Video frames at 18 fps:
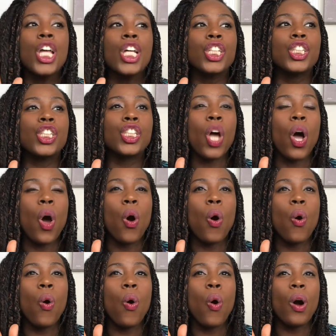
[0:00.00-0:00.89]

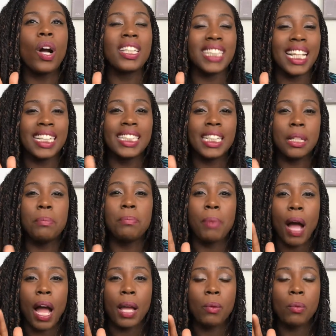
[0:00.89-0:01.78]
So, because I did
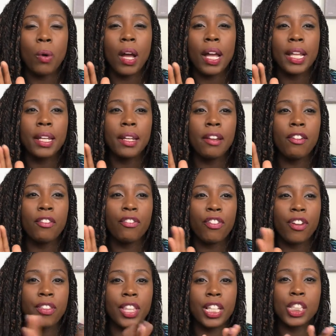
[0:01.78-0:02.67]
buy one
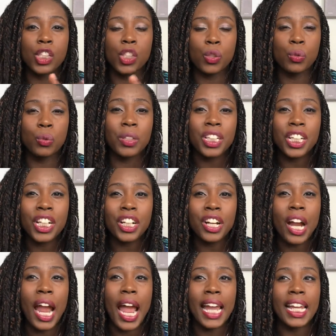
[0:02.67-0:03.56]
for this school
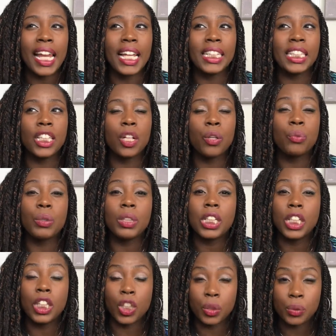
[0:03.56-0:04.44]
year and I didn't
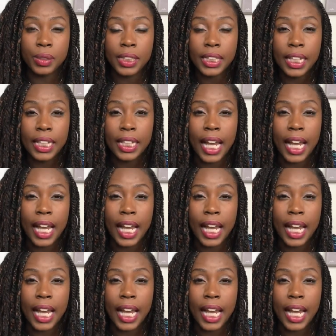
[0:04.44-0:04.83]
really use it.